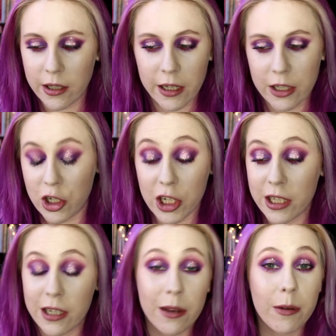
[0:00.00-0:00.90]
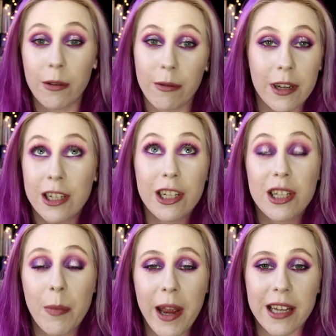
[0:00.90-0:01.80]
it's just it's
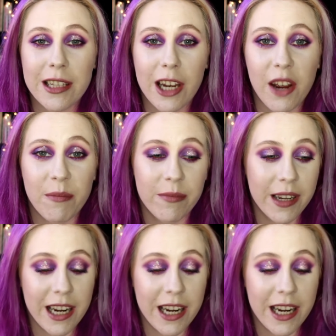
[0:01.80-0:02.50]
just the best um,